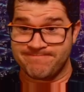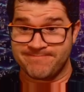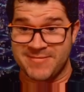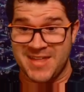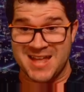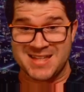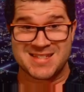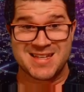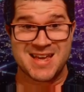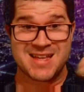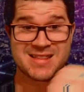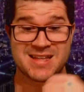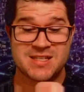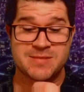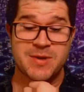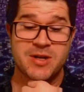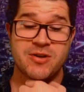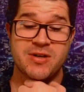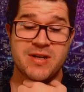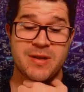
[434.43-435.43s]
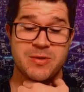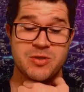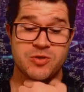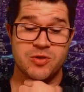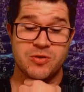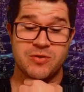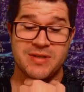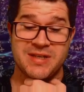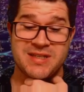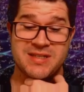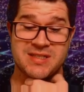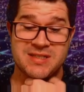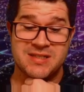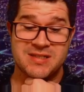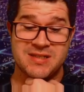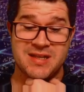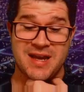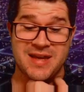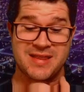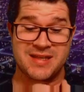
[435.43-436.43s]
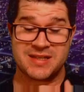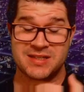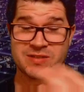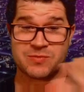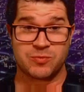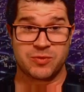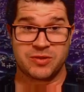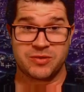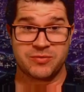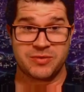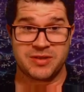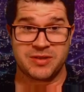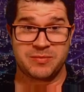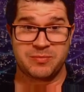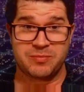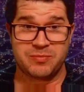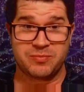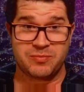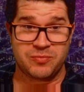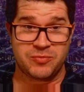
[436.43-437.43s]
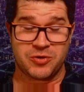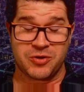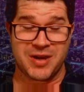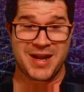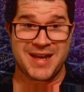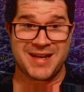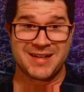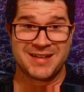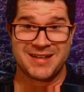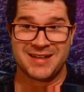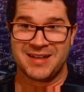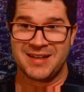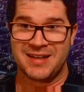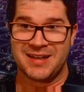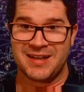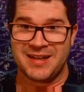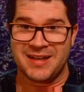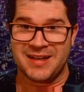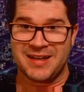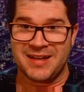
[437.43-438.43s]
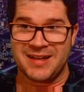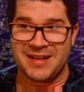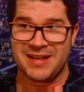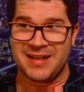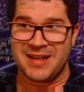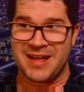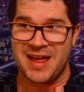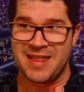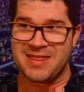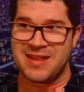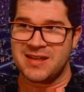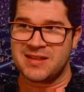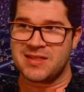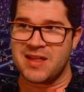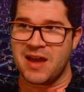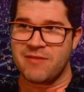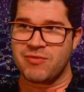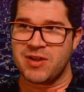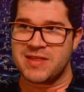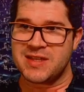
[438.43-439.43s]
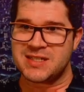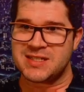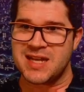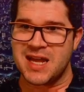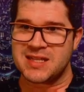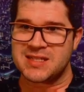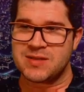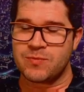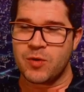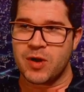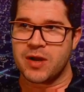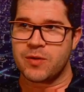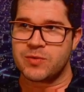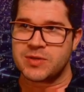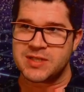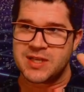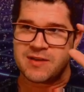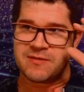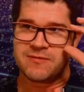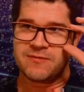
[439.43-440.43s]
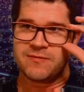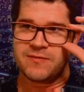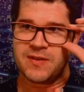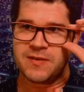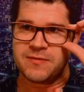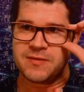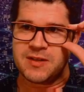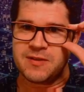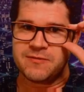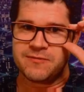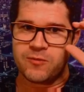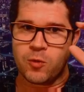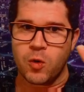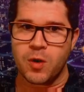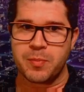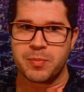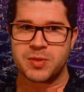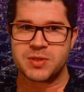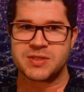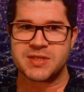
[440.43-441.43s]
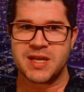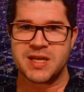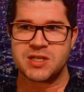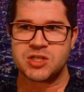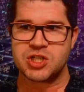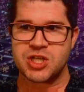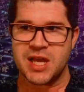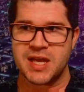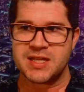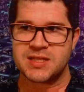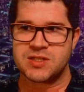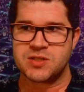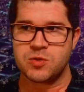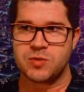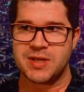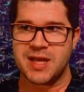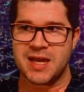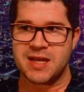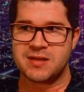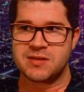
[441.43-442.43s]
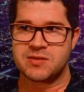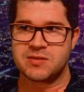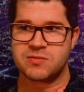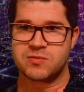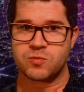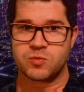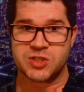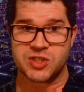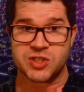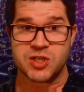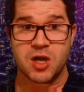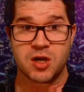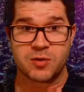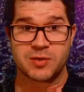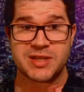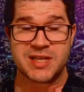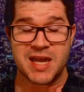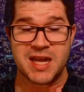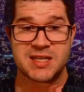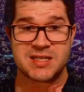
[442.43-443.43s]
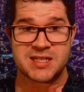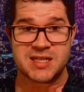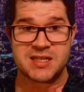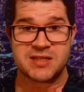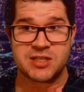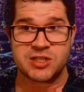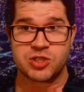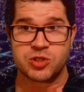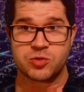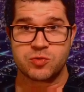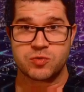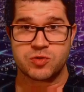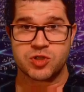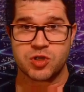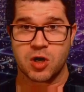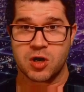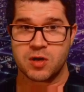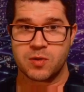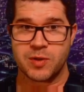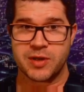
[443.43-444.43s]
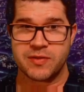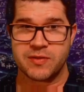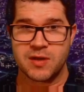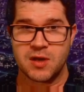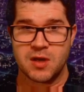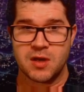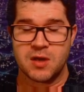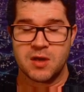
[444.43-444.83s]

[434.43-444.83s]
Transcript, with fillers: That's it. That's my crit damage rune. It's, I think it's really, really great. I think I've read the stat somewhere. It was a fifty-four percent chance you'd get stuck with the eighteen that you started with.